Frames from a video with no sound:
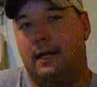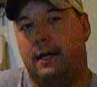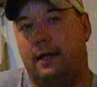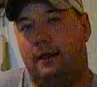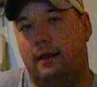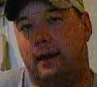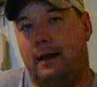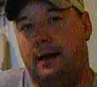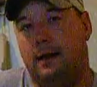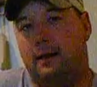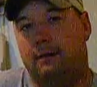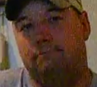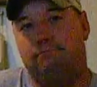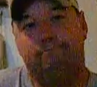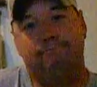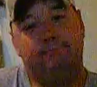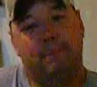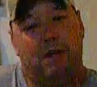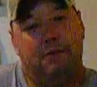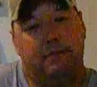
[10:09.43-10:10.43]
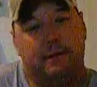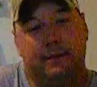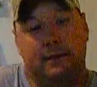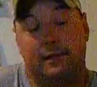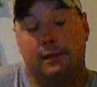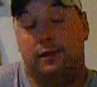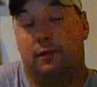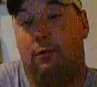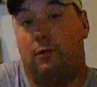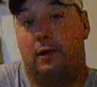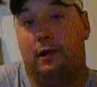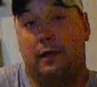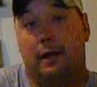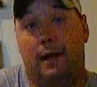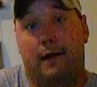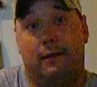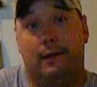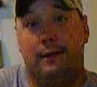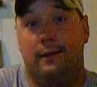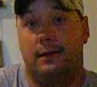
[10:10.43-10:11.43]
And then if it doesn't work
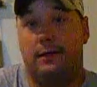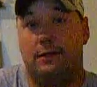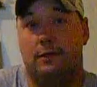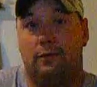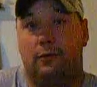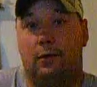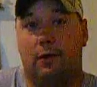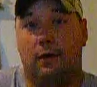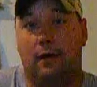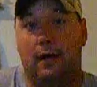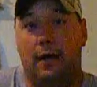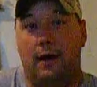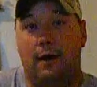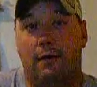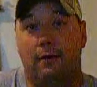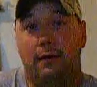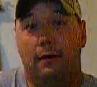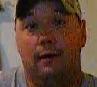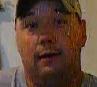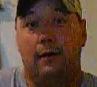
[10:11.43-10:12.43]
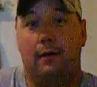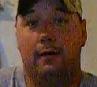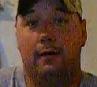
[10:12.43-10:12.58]
out, it doesn't work out.